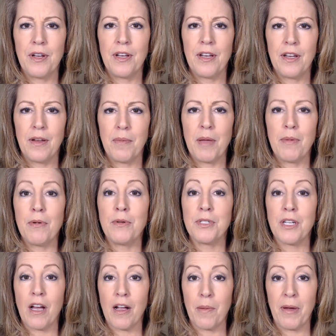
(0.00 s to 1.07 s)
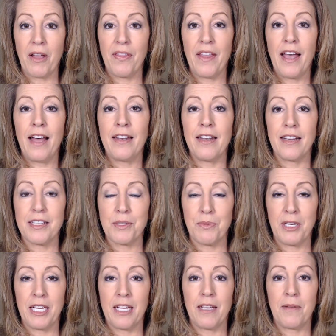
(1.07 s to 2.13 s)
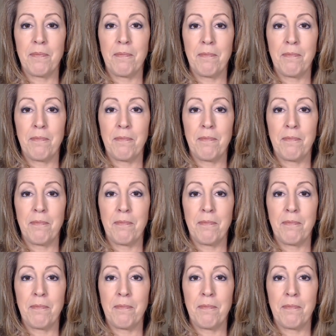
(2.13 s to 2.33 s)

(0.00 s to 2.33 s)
Maybe we'll talk about that next week.